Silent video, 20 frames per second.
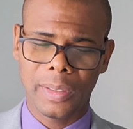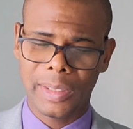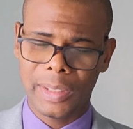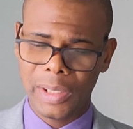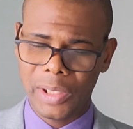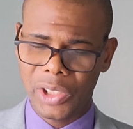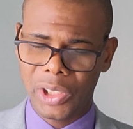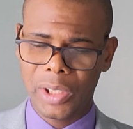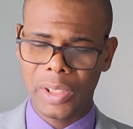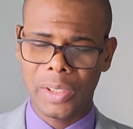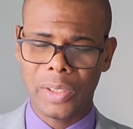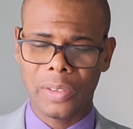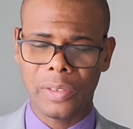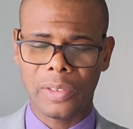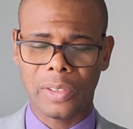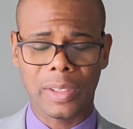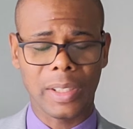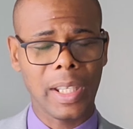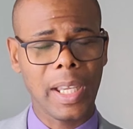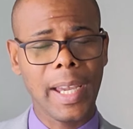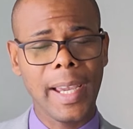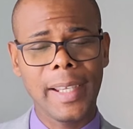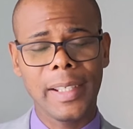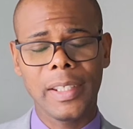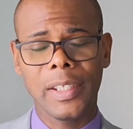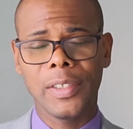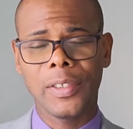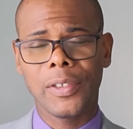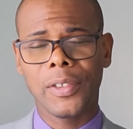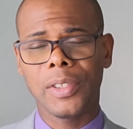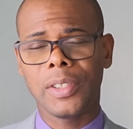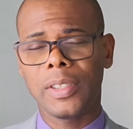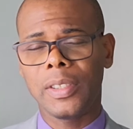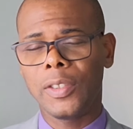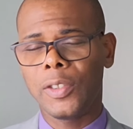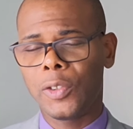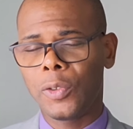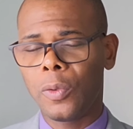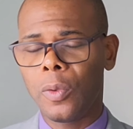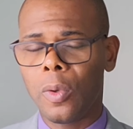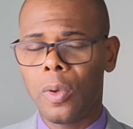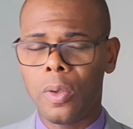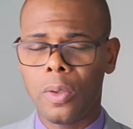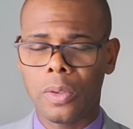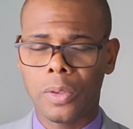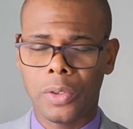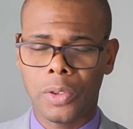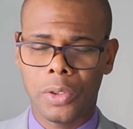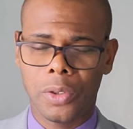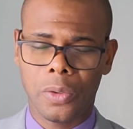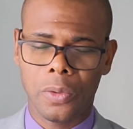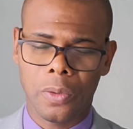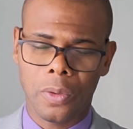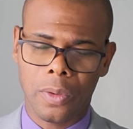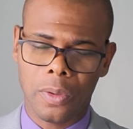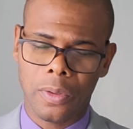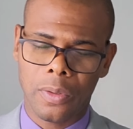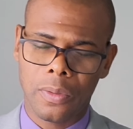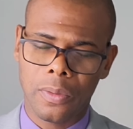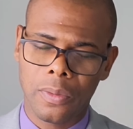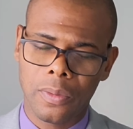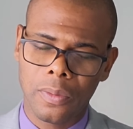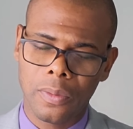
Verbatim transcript: teaching us, guiding us into all truth.